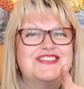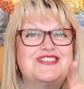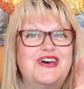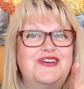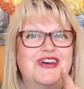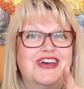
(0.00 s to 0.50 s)

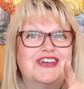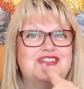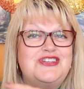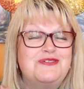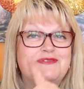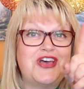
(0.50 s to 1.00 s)
So
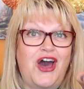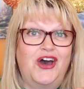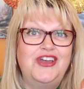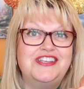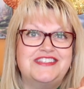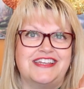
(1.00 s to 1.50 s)
she was
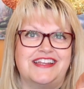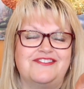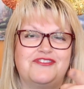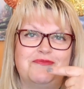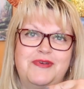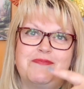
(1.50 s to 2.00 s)
hiding
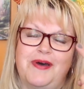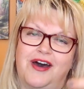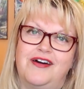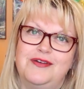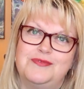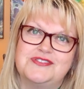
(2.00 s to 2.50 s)
from me, but
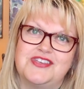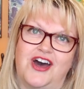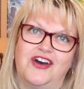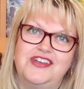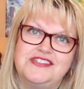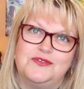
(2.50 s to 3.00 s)
I was
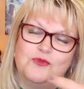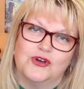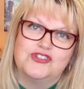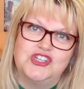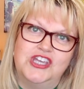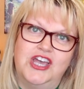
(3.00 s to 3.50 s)
hiding
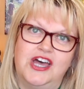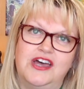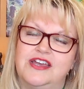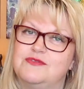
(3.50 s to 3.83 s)
watching her.